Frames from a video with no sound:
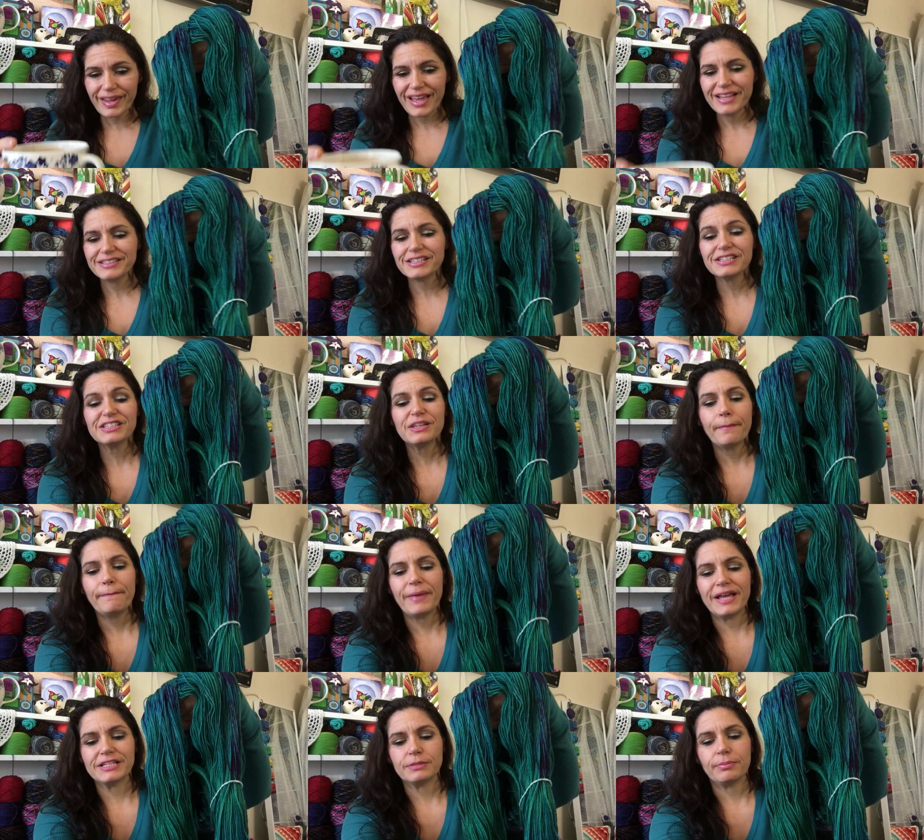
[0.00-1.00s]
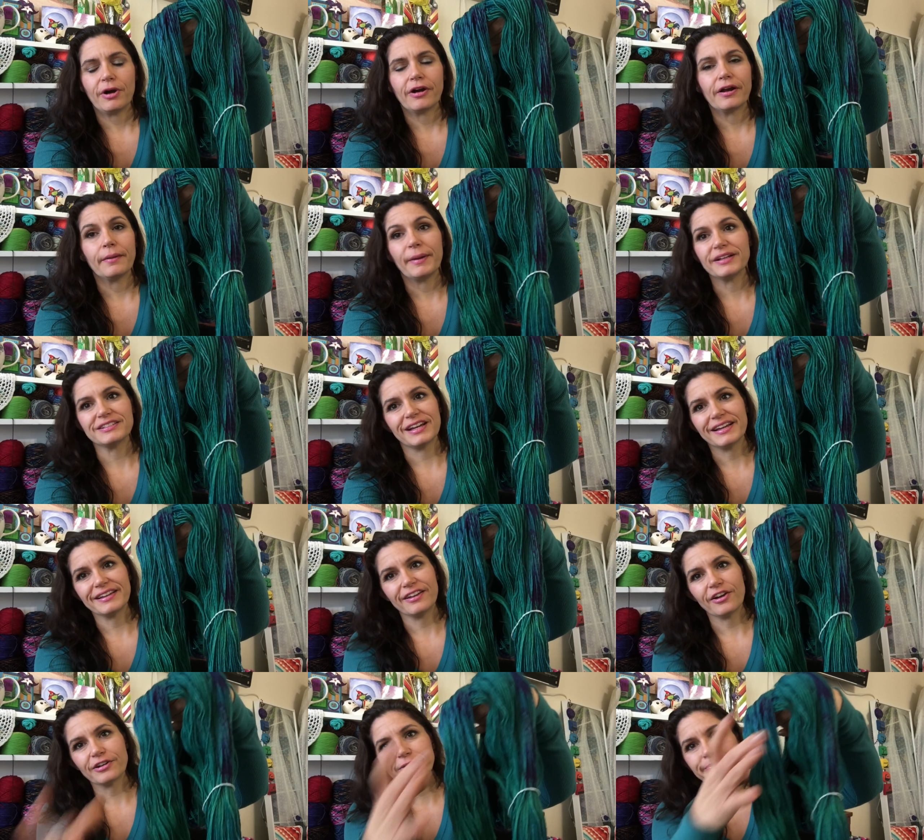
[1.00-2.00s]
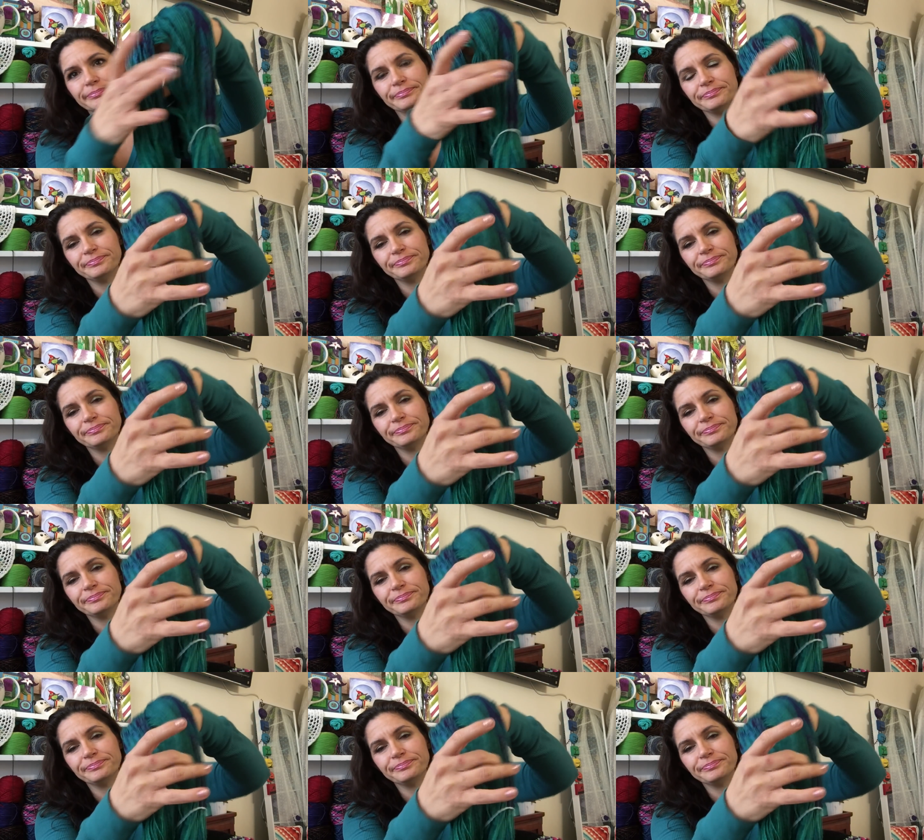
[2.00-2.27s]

This is the best part about dyeing yarn.